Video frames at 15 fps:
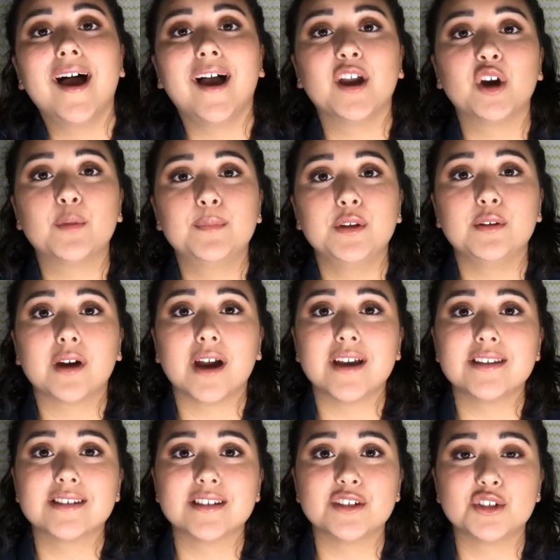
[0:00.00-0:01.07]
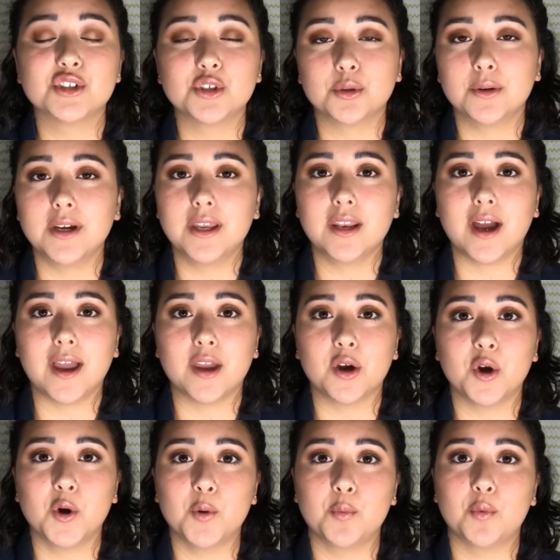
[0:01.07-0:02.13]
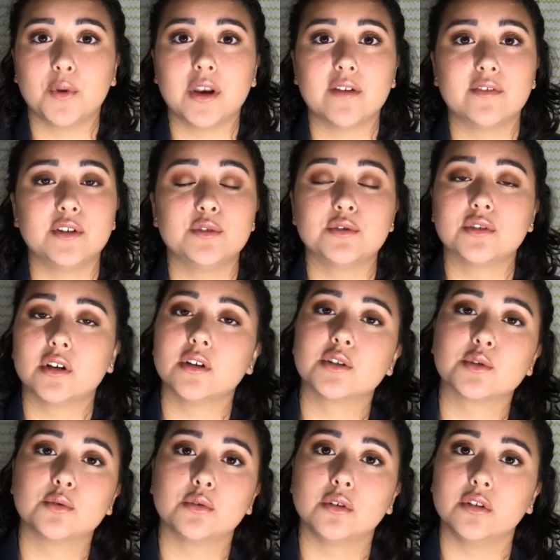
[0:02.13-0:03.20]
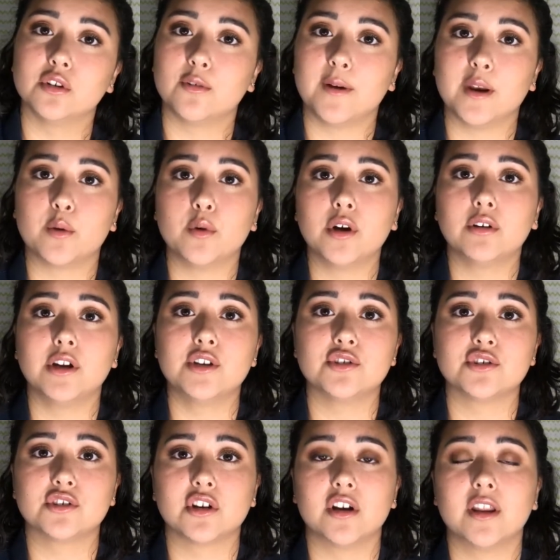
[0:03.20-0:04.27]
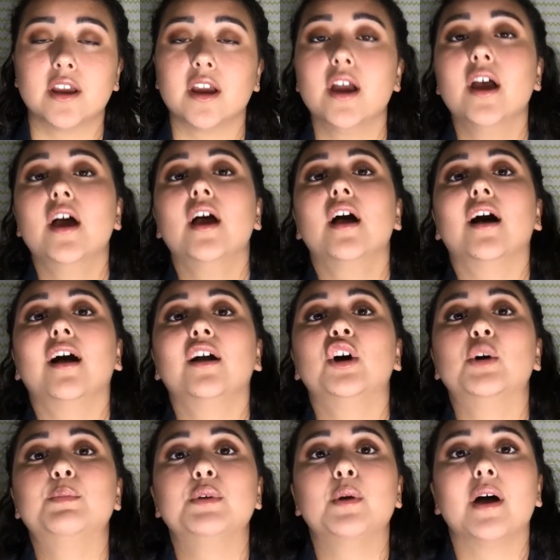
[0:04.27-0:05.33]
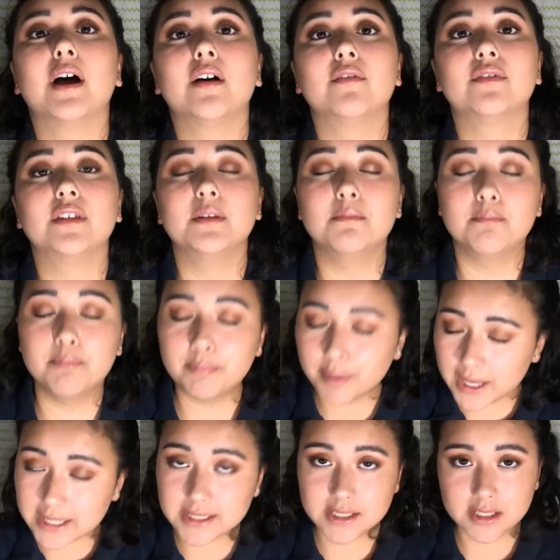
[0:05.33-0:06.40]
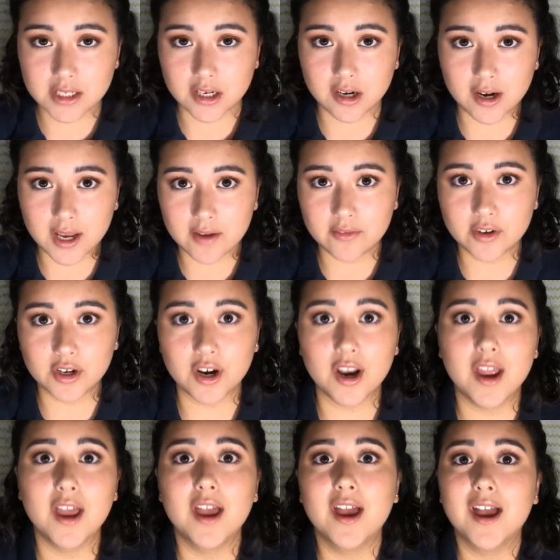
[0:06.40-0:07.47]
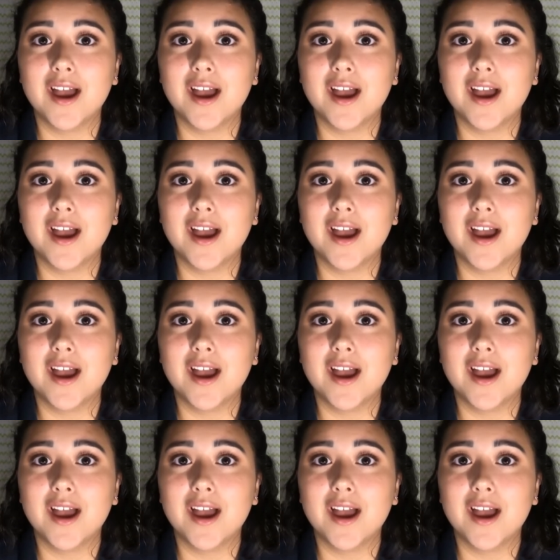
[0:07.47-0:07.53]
I hope you guys enjoyed. I hope whenever you start school, no matter what grade you're starting, I hope you have the best year ever.